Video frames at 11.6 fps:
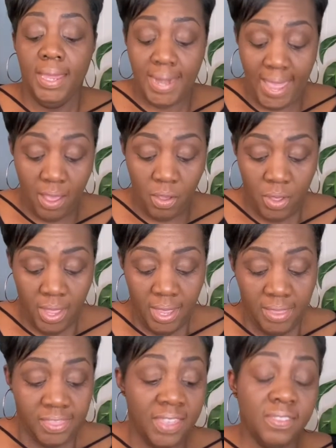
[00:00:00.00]
Now,
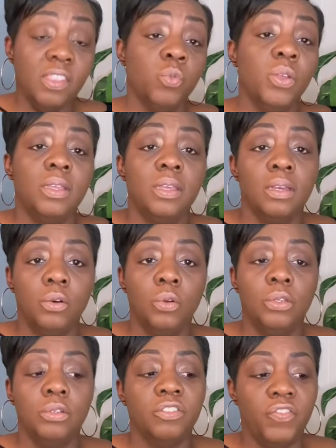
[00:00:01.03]
this is really a
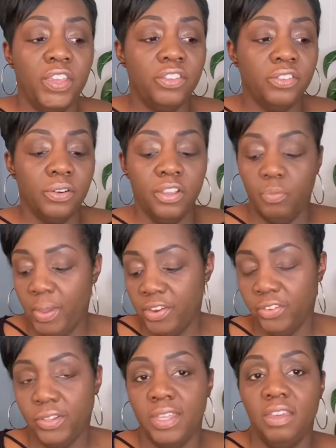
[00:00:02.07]
cool little feature,
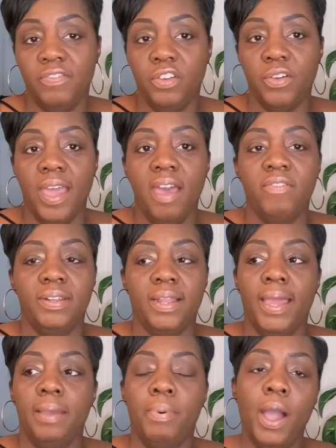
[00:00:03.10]
especially if you're having
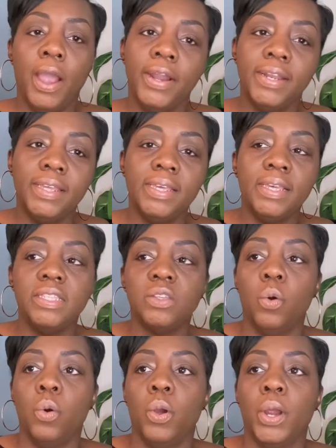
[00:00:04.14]
like parties
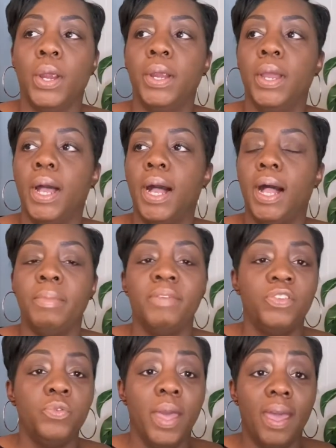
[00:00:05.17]
or
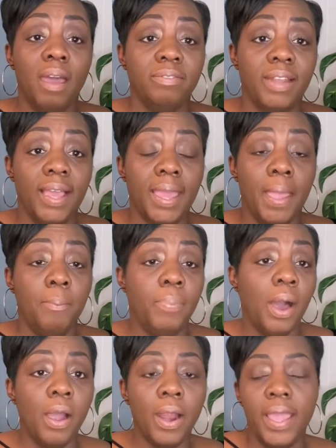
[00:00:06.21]
if you have like a
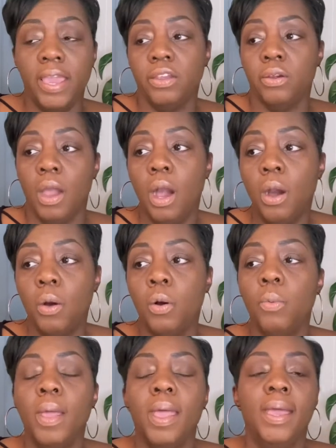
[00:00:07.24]
bar at your
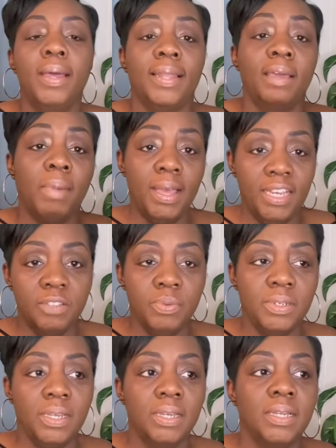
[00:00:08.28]
home, like my
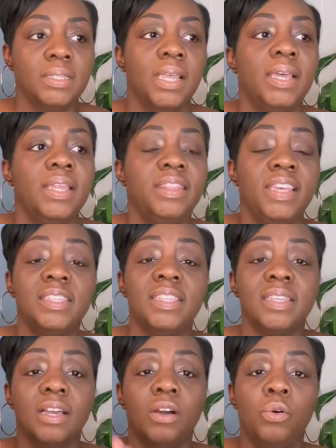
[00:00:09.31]
husband does. This is
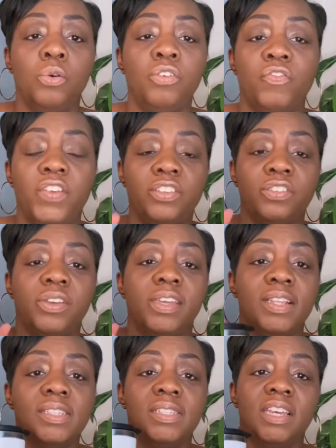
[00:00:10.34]
a cool feature.
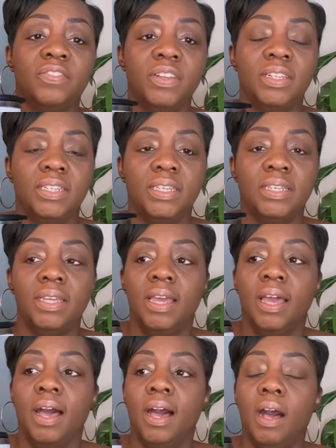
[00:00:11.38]
It is definitely
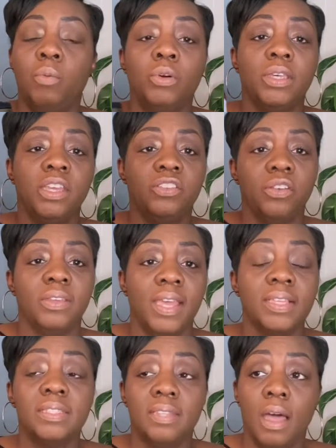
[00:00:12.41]
will get your
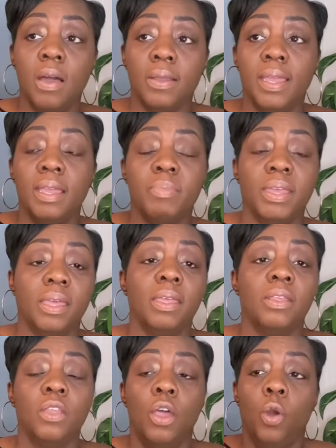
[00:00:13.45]
guests talking,
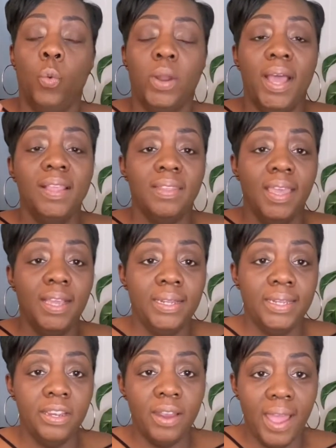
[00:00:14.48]
because when I say
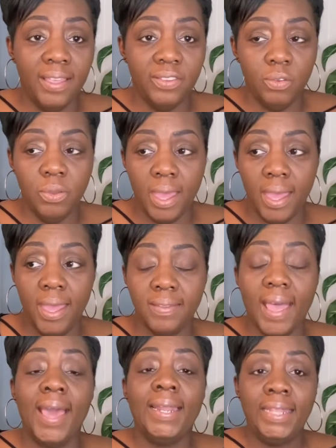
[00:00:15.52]
clear ice, you guys,
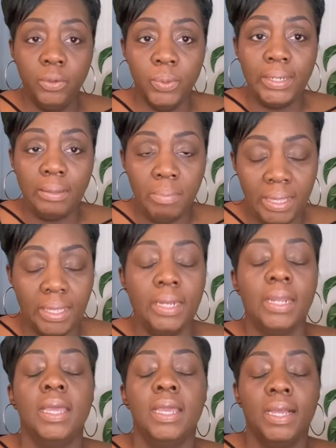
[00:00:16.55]
I literally
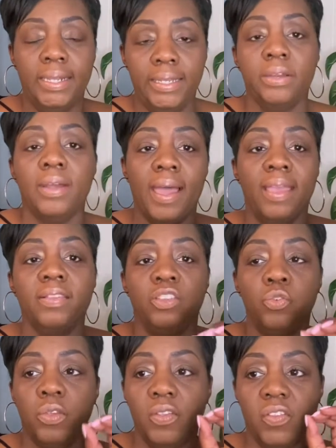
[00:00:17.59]
mean clear ice.
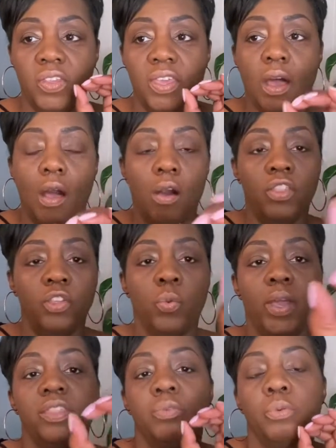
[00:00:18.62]
You can see all the
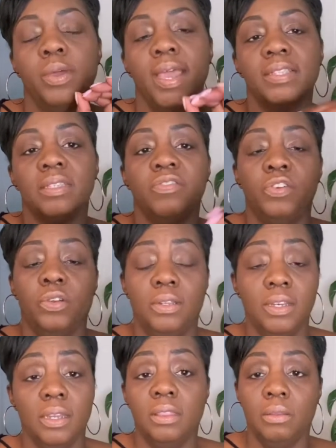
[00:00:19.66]
way through it as if you're
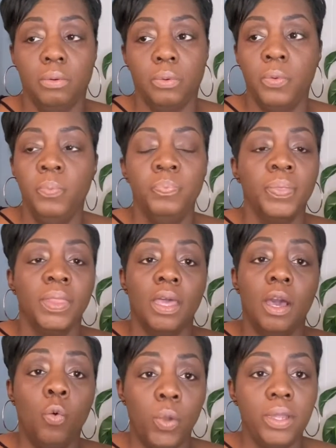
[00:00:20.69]
looking through
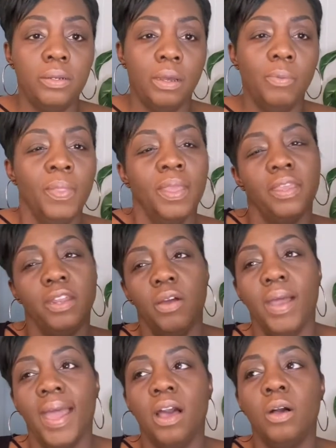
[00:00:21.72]
a window. You
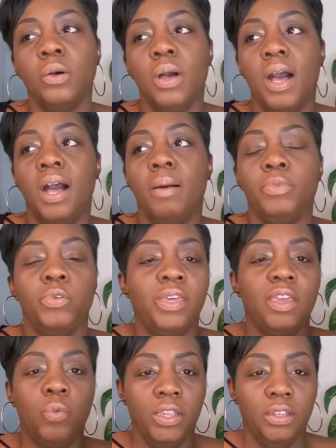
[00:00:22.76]
know how you
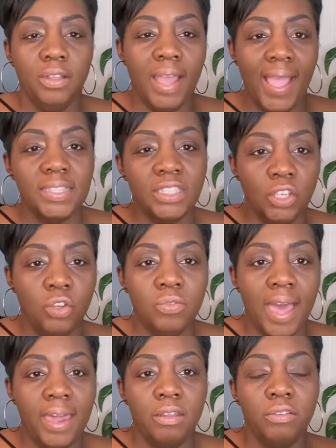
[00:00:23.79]
get regular ice cubes
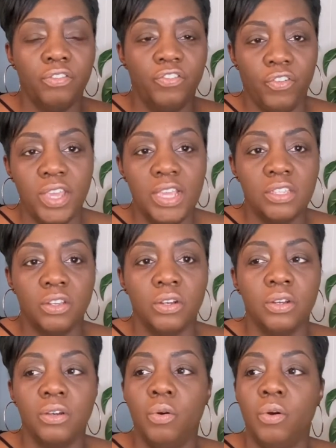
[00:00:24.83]
out of your
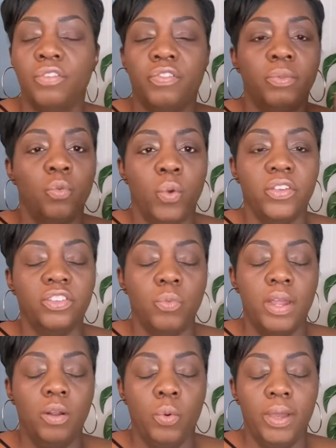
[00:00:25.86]
freezer or from the
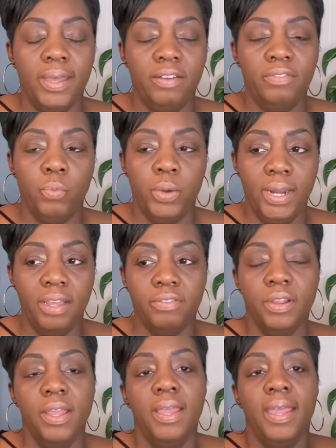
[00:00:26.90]
restaurant or
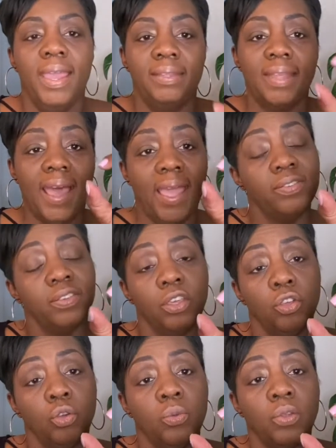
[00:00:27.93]
whatever, and the ice
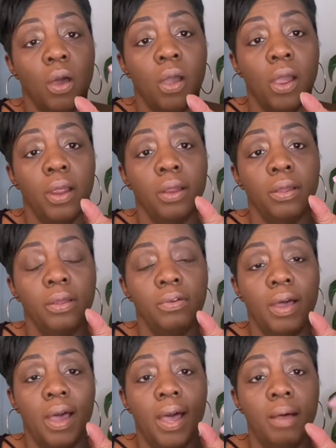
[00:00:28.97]
cubes are
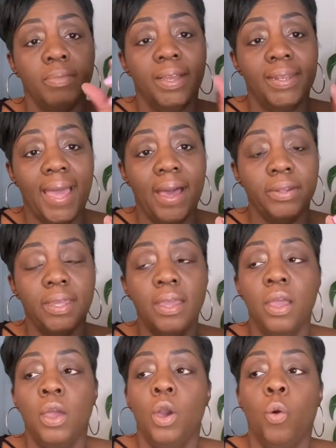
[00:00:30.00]
cloudy?
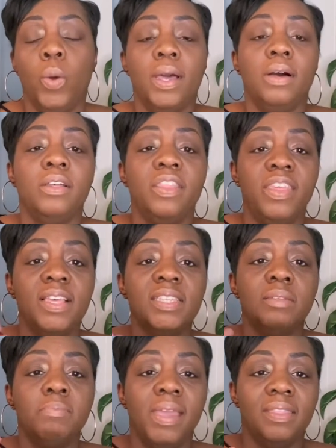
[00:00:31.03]
Well,
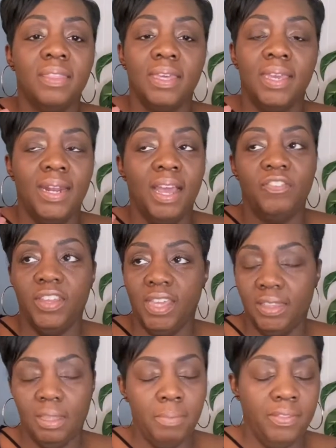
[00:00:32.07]
this method, and I
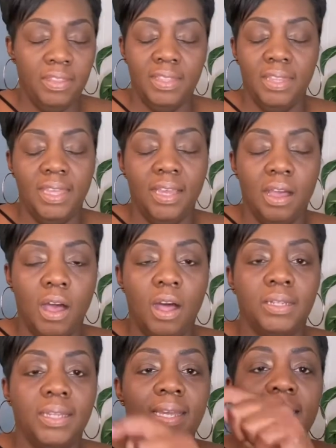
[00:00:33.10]
forget the method that they
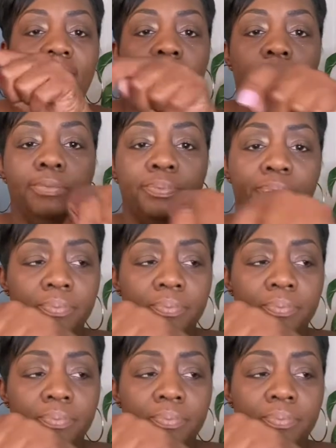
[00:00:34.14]
call it, and I'll